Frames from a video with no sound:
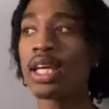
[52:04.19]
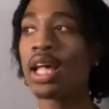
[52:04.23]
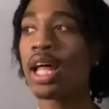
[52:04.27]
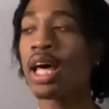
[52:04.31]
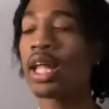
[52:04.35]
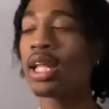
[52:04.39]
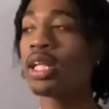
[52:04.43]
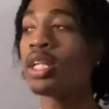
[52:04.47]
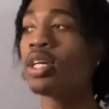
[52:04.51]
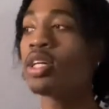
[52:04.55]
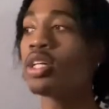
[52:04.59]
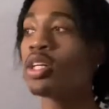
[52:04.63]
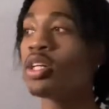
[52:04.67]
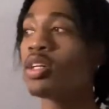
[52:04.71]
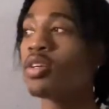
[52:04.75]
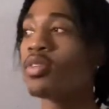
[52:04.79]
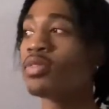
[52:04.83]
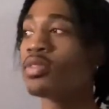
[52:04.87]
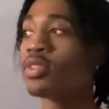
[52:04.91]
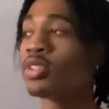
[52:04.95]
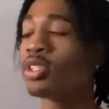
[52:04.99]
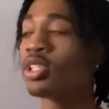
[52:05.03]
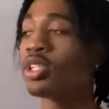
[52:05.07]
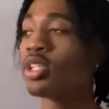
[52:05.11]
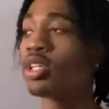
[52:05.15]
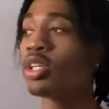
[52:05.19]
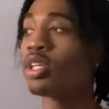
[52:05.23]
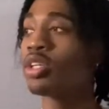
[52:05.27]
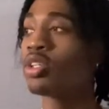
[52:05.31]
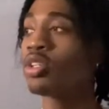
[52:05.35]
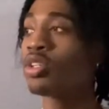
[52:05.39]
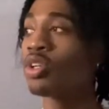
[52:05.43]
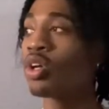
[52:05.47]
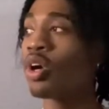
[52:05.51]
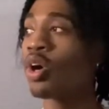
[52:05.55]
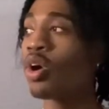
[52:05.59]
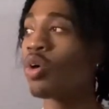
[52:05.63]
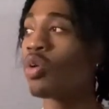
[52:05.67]
I love to,
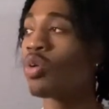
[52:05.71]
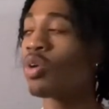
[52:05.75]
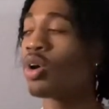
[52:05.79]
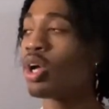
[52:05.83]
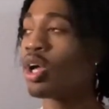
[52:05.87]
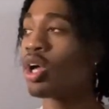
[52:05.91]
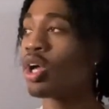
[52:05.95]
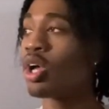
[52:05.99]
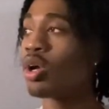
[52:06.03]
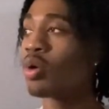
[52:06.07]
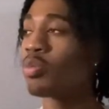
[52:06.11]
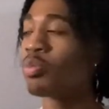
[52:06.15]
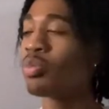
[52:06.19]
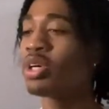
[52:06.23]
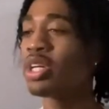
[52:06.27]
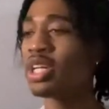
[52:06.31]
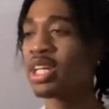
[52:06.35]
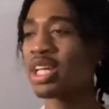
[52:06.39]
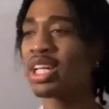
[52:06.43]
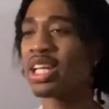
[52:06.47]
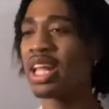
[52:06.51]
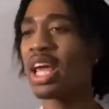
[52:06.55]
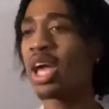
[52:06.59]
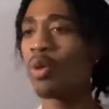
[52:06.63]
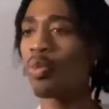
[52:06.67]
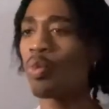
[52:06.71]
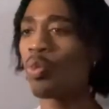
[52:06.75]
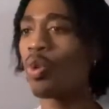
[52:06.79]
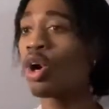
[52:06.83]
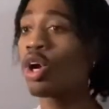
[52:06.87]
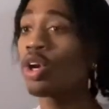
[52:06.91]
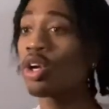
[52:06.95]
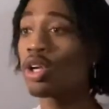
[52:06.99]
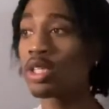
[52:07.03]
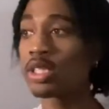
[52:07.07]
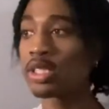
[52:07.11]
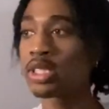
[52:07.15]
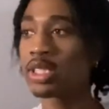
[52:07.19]
you know, put in that
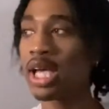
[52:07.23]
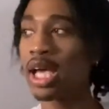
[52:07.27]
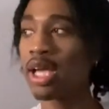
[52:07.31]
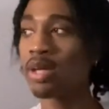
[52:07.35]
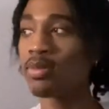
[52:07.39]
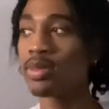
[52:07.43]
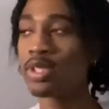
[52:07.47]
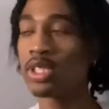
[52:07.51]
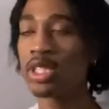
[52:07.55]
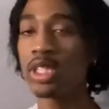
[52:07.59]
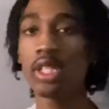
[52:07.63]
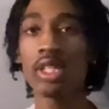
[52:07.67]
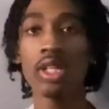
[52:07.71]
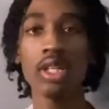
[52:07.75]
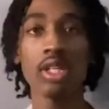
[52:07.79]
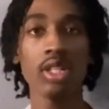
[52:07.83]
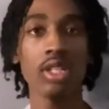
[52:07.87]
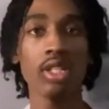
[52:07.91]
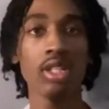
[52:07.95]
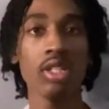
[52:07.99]
work type shit.